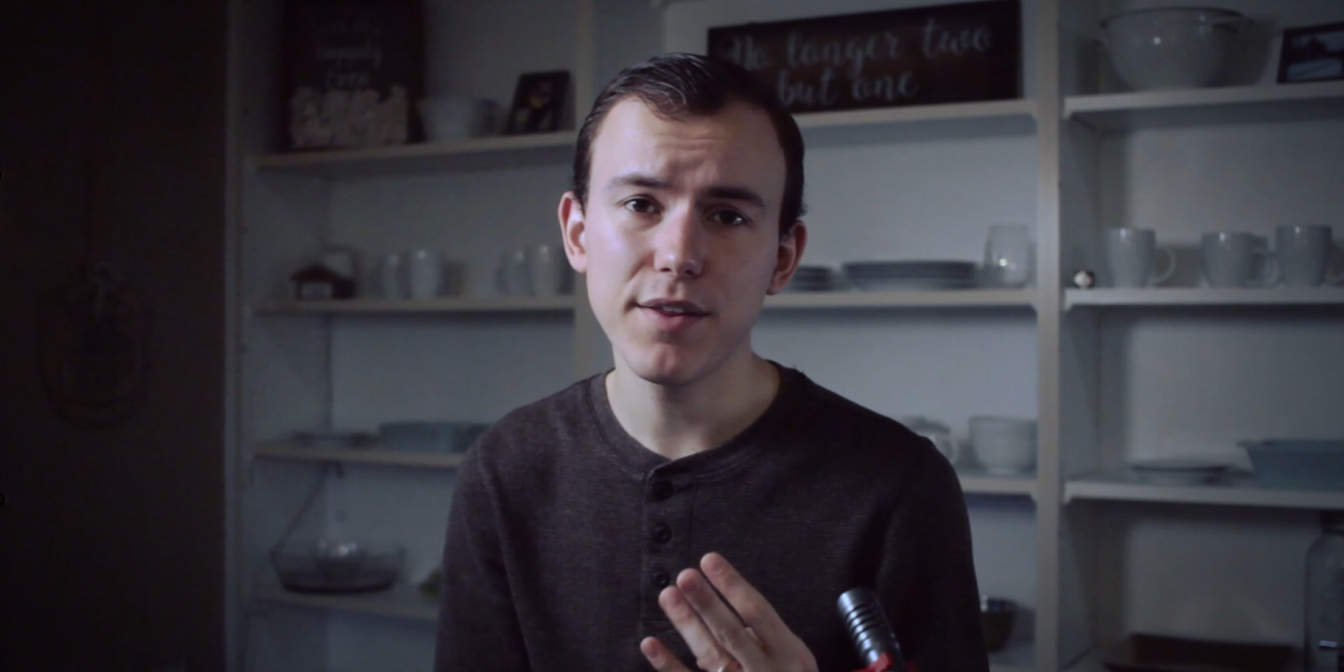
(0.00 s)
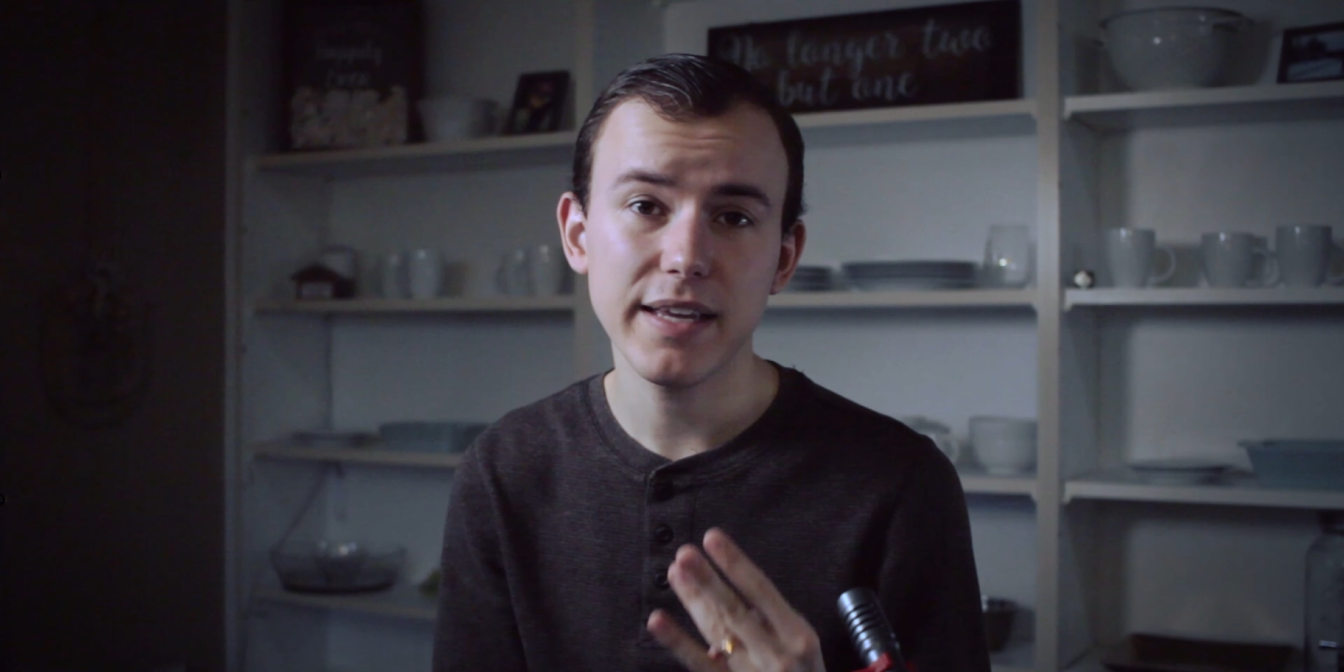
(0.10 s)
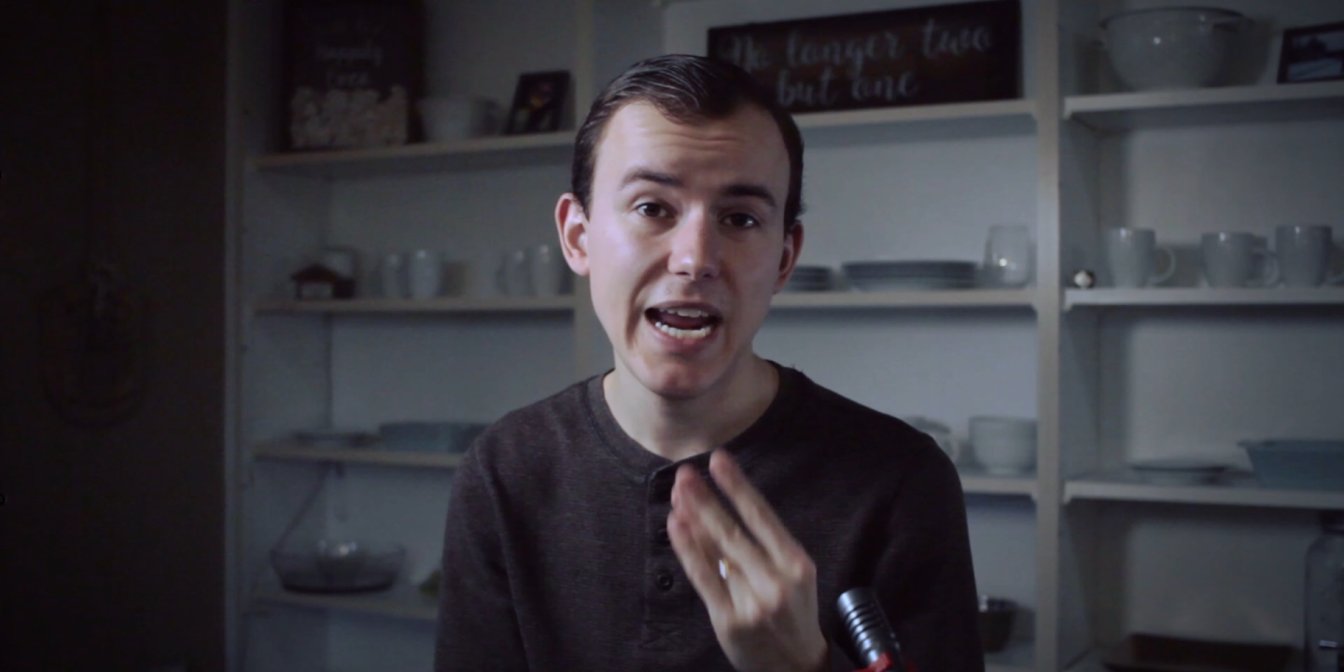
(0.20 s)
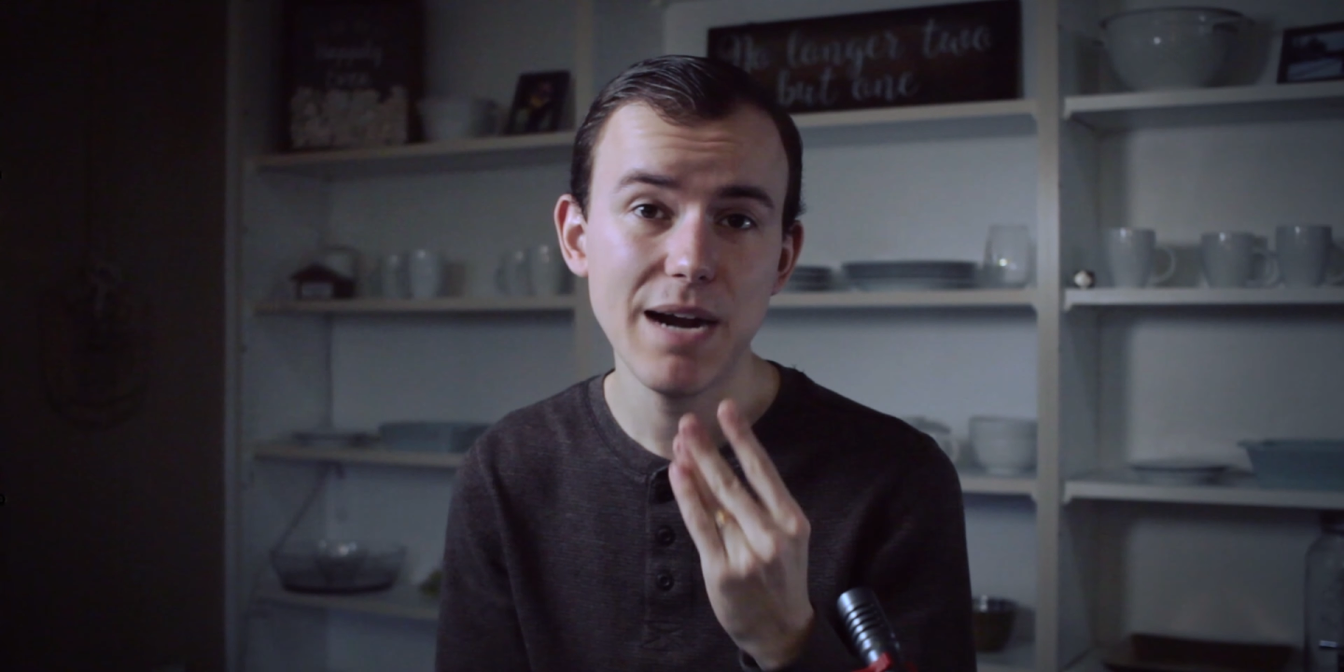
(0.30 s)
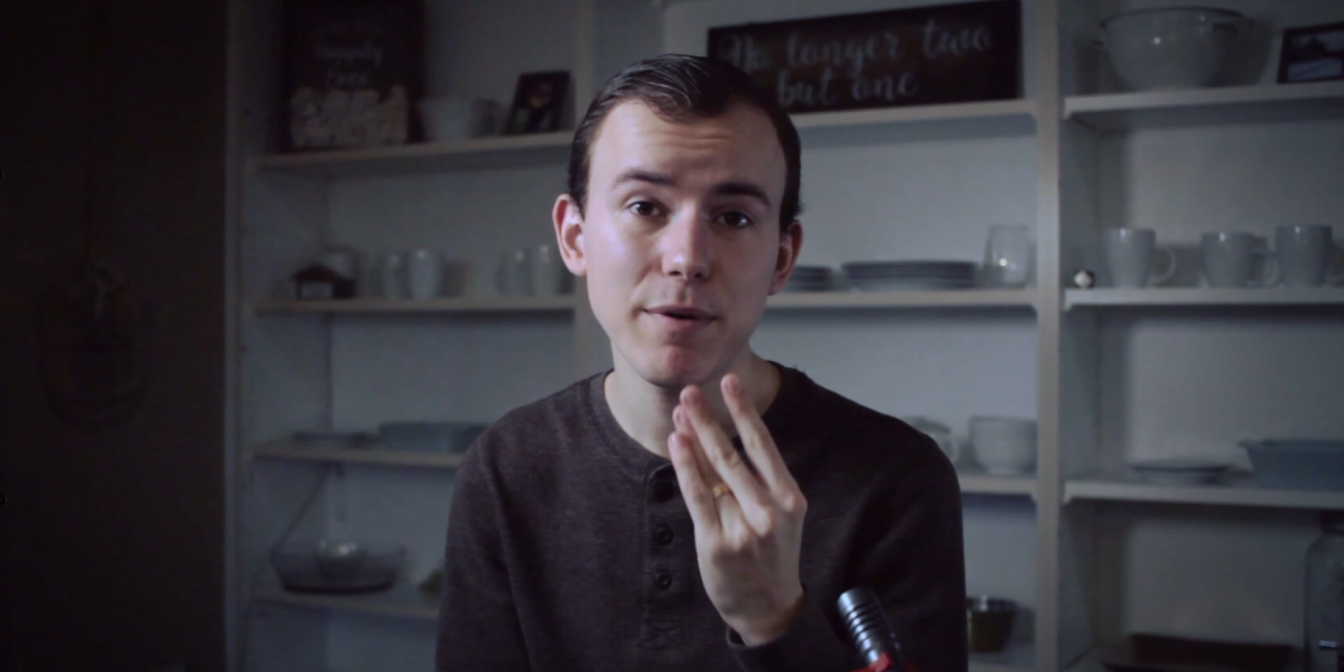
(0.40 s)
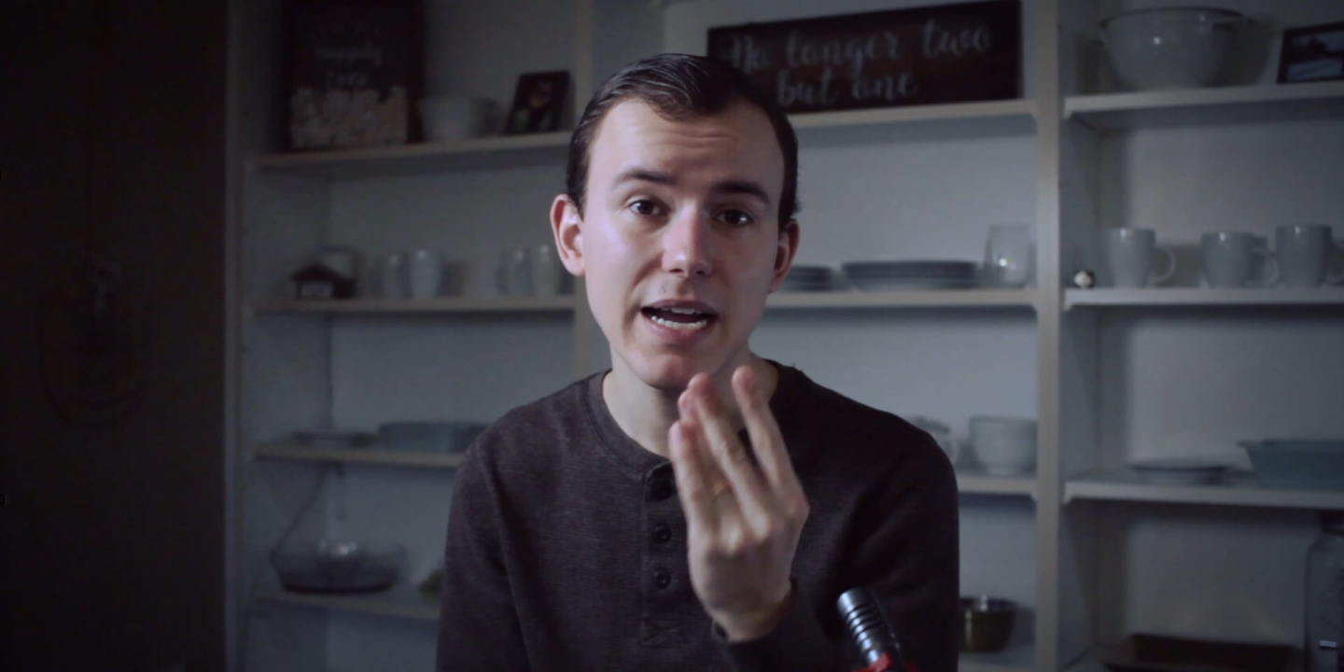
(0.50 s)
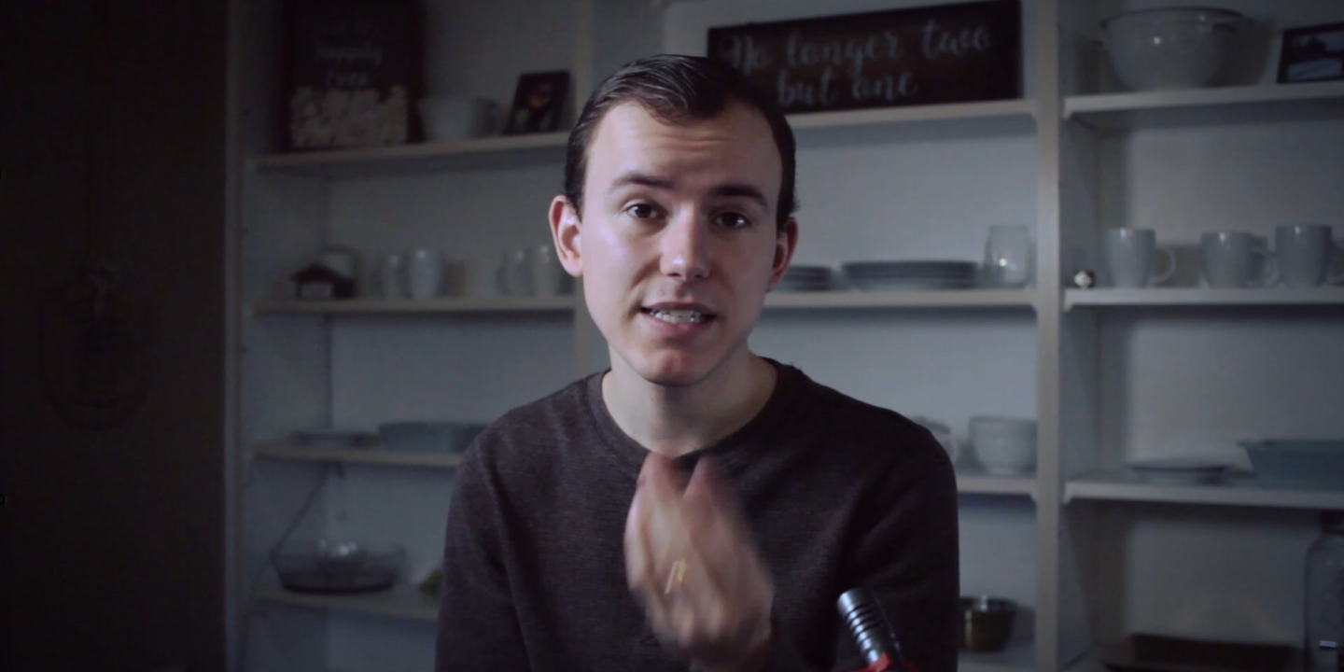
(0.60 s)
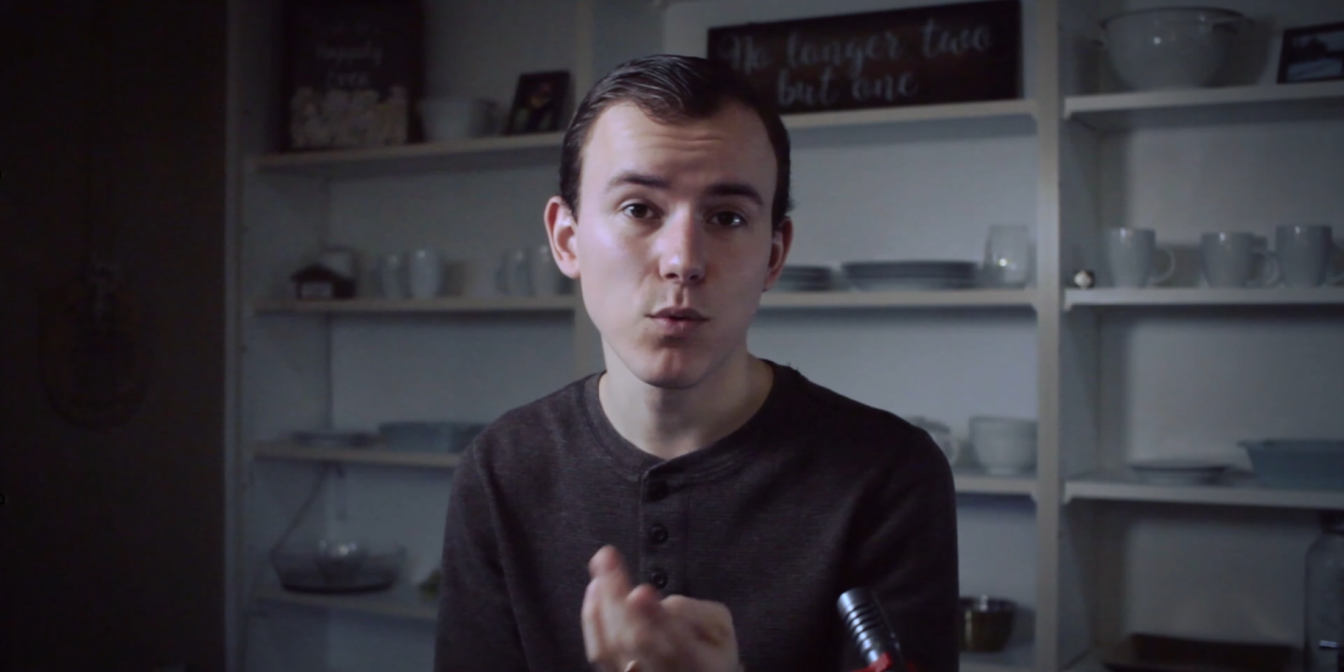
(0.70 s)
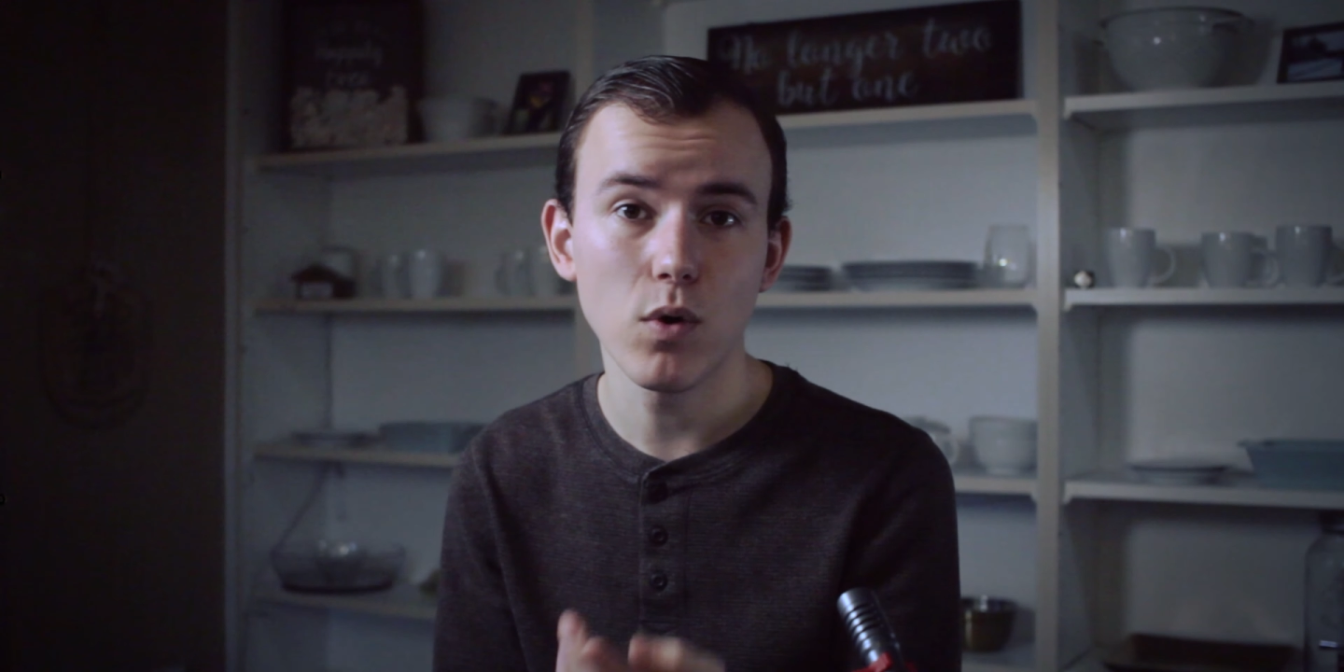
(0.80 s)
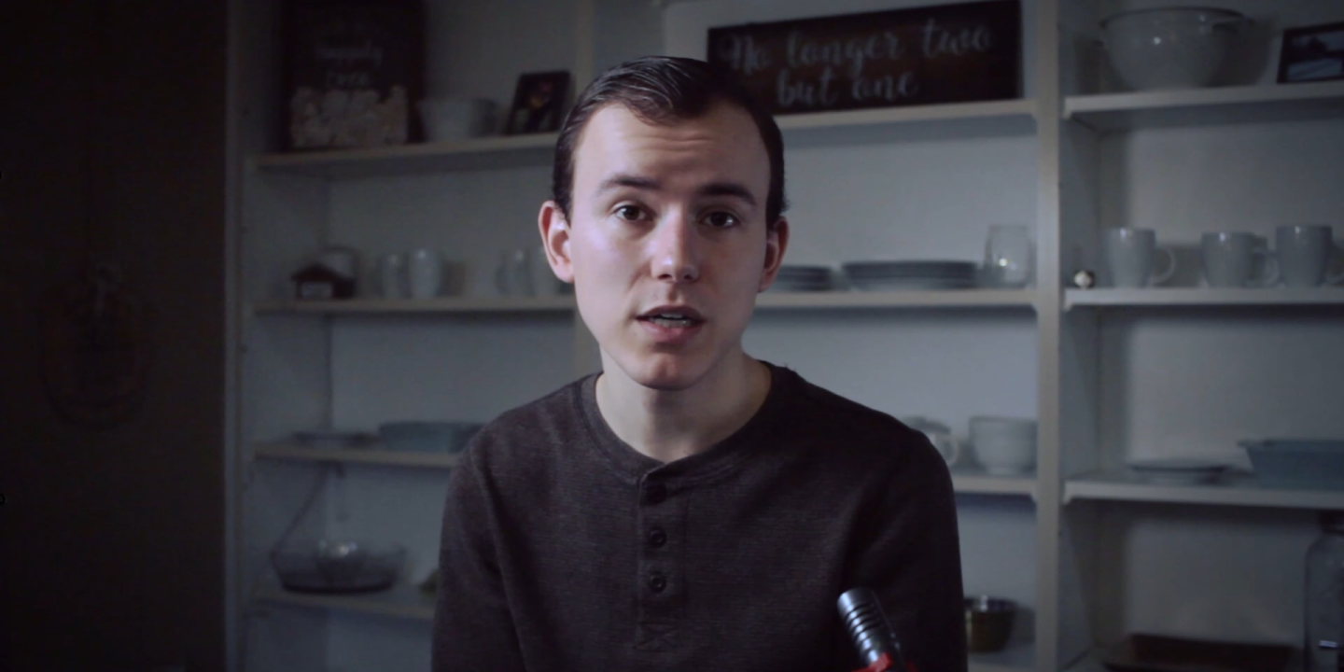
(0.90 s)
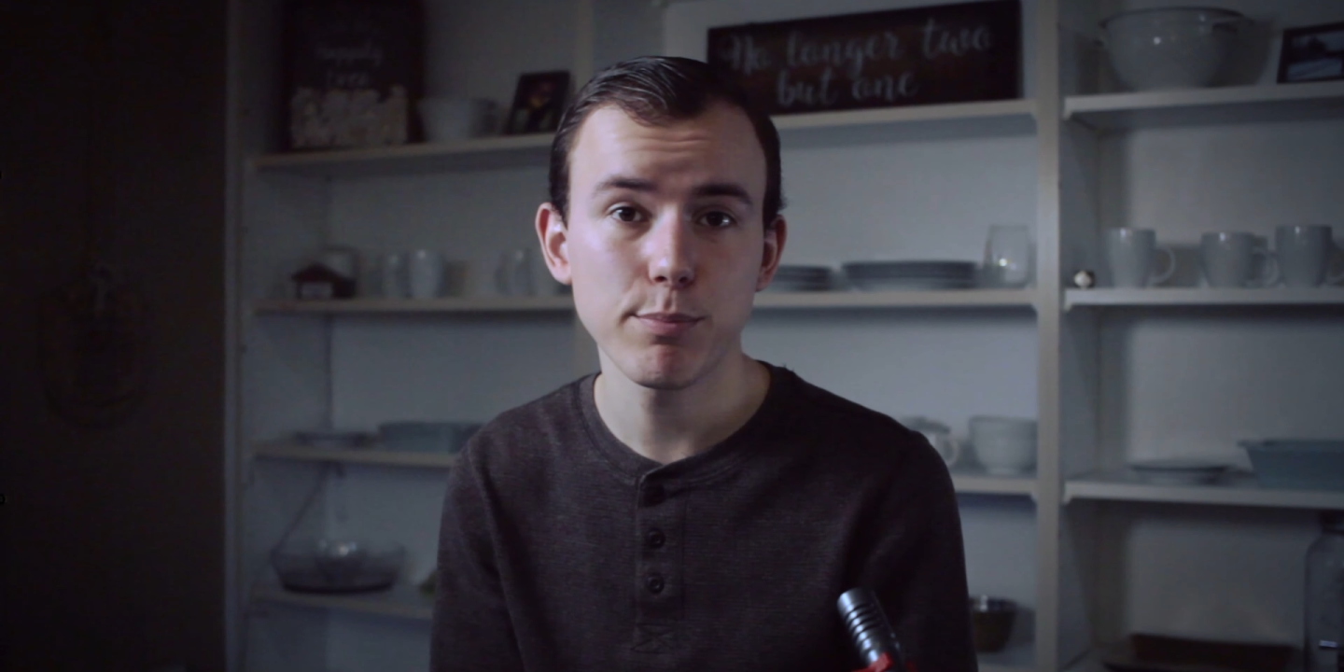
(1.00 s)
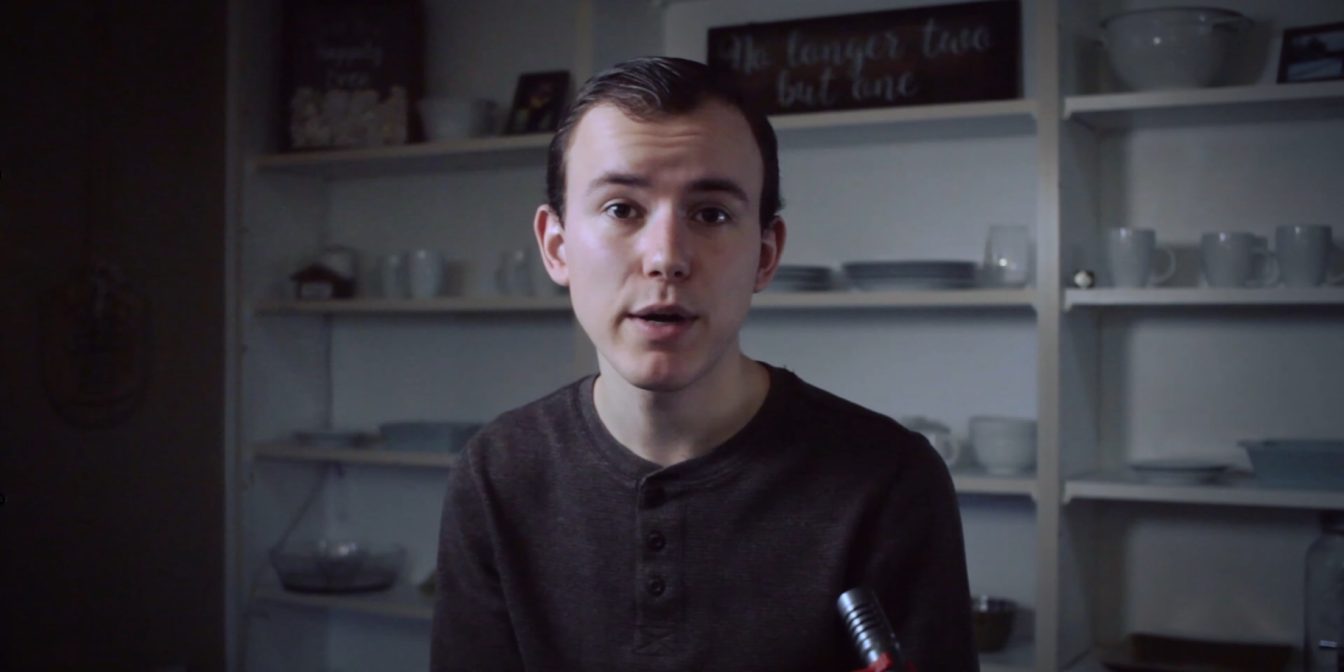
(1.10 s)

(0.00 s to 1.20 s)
the camera has the worst